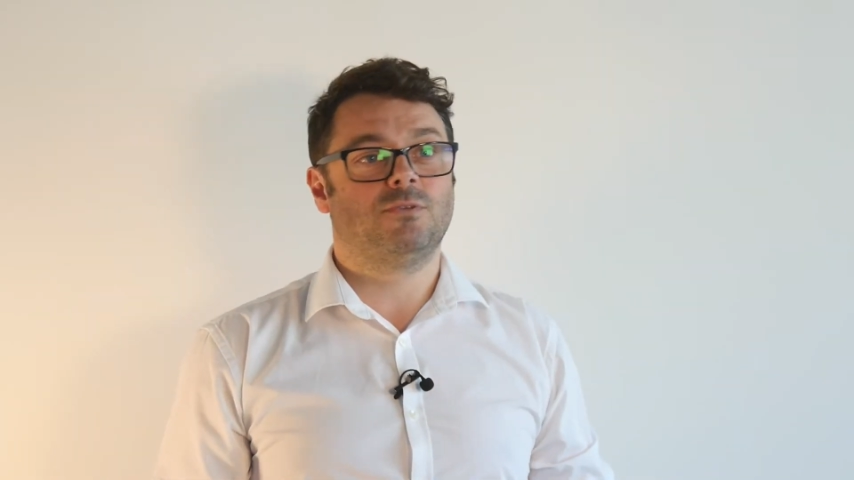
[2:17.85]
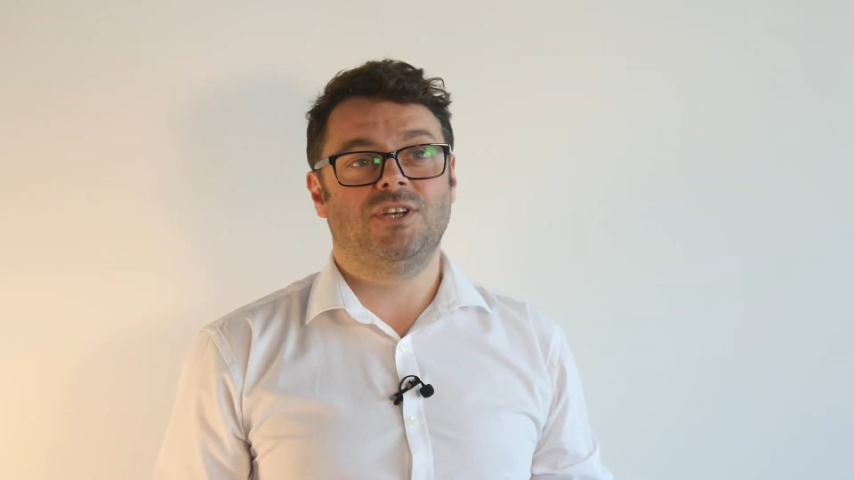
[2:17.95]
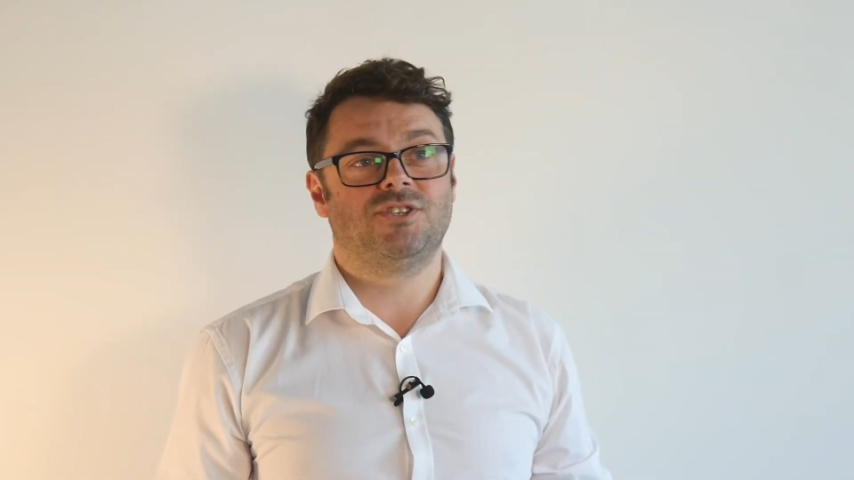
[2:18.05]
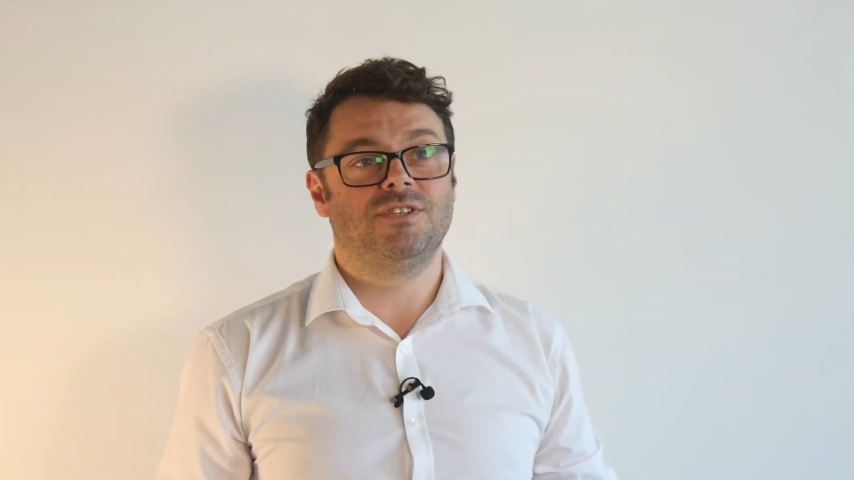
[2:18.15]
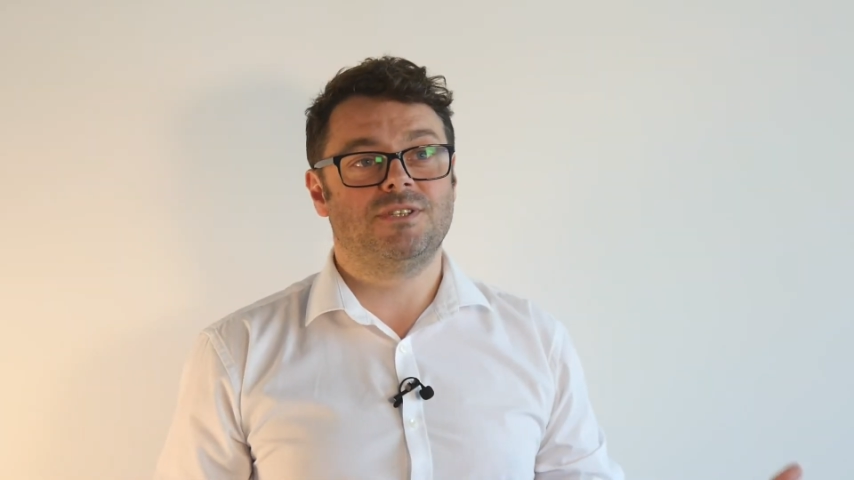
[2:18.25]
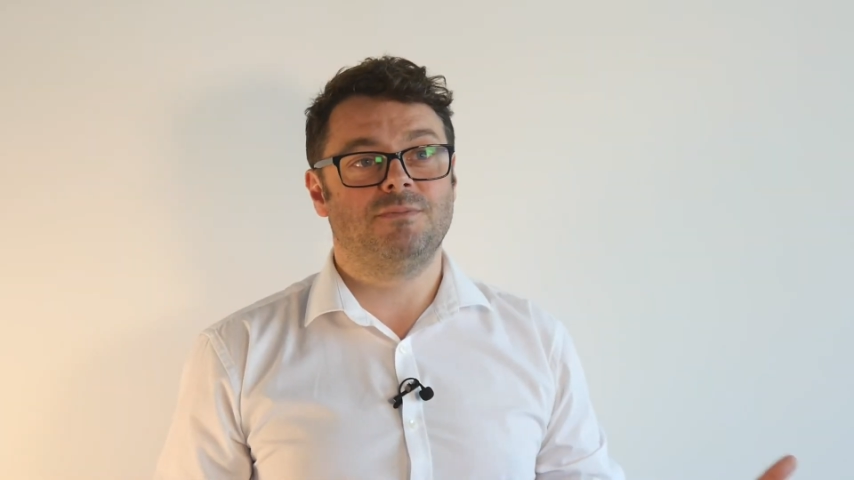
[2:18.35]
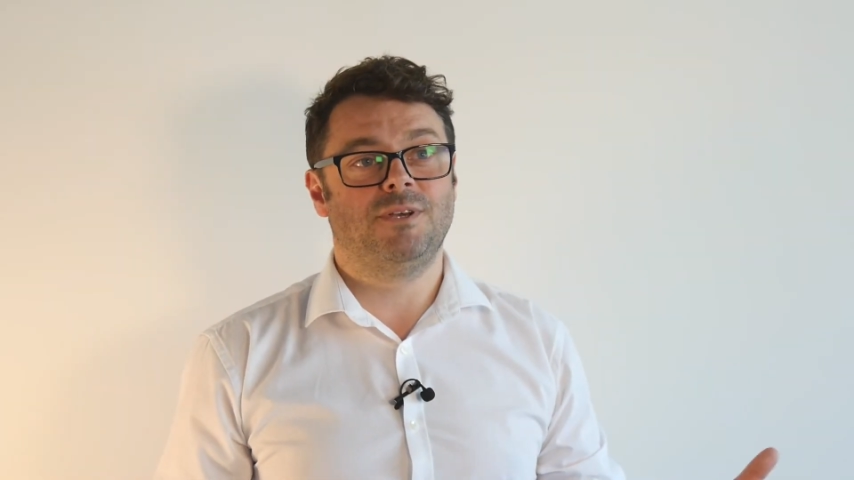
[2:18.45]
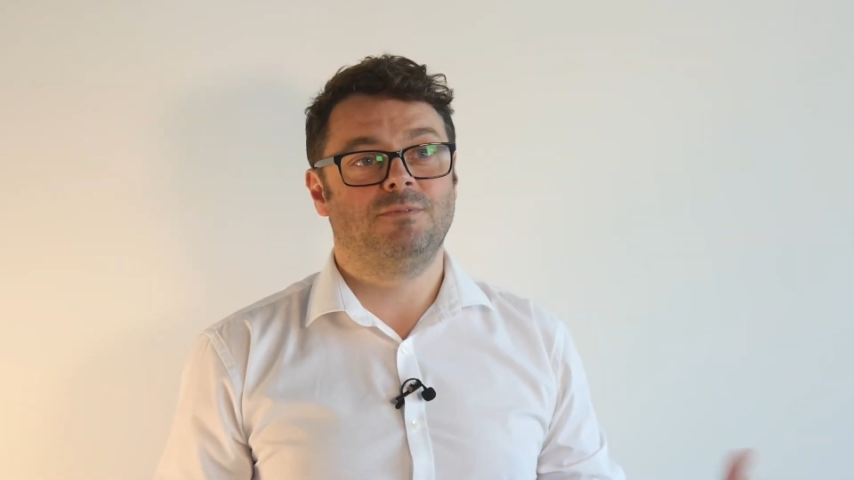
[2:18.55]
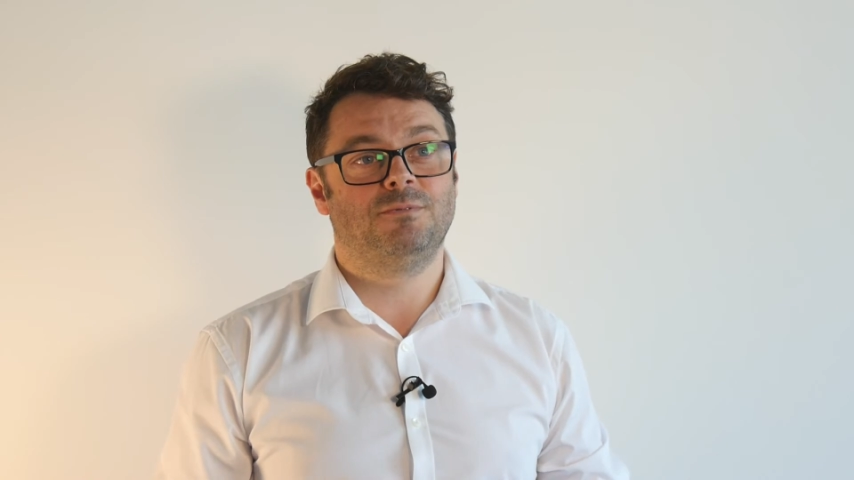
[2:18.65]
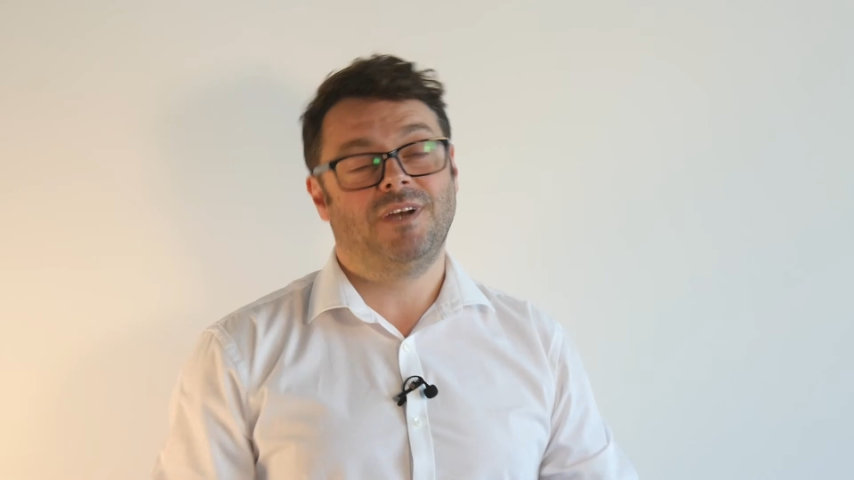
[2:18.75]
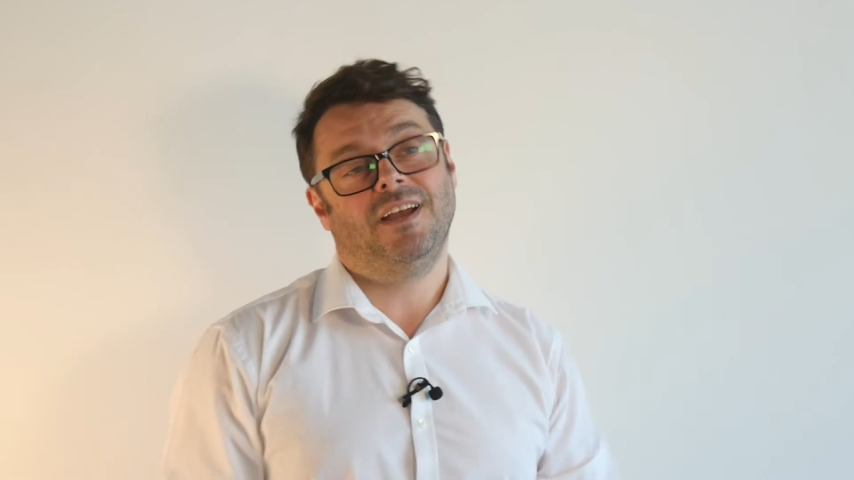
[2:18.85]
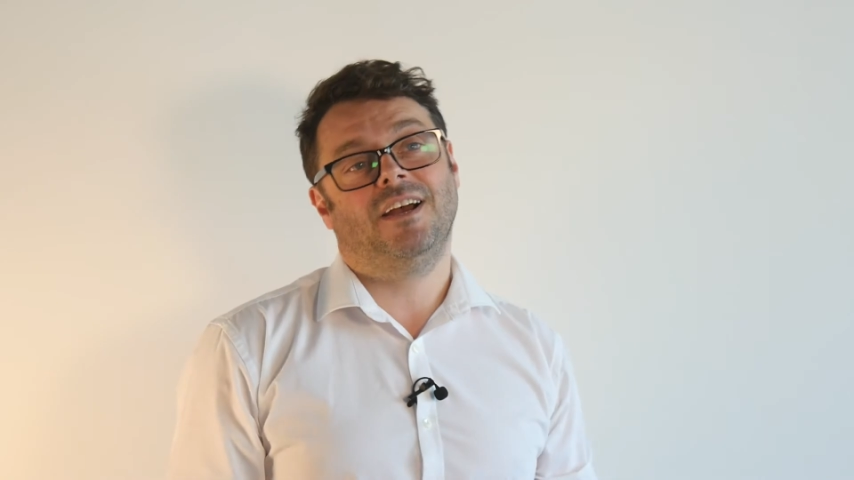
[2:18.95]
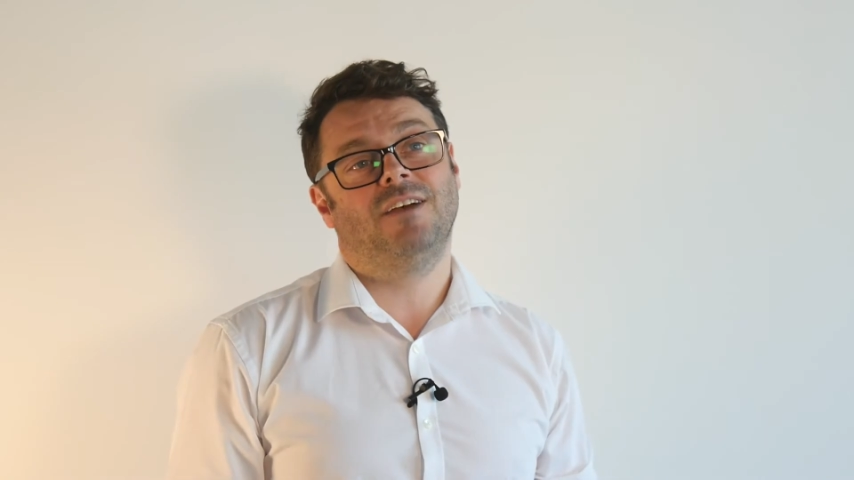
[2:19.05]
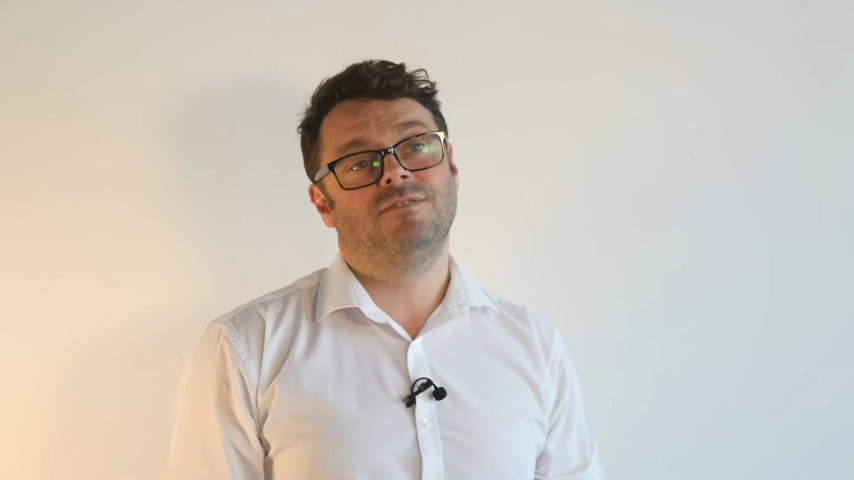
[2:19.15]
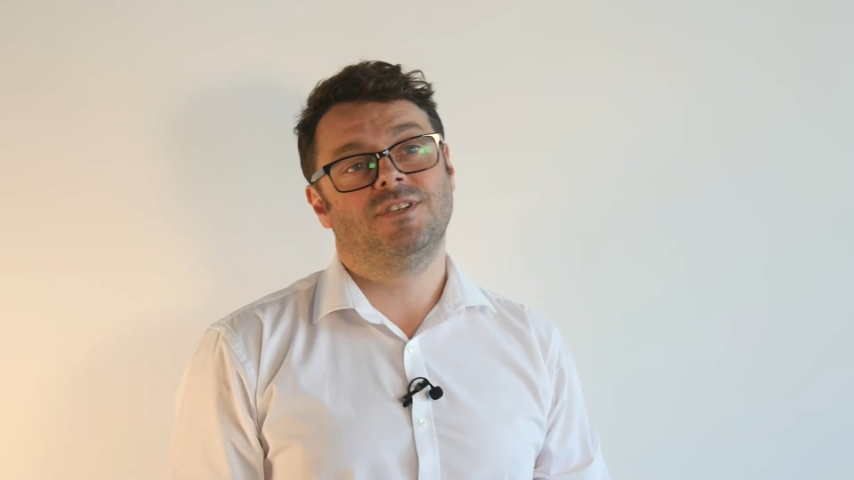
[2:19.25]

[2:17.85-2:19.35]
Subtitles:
of questions that people might have,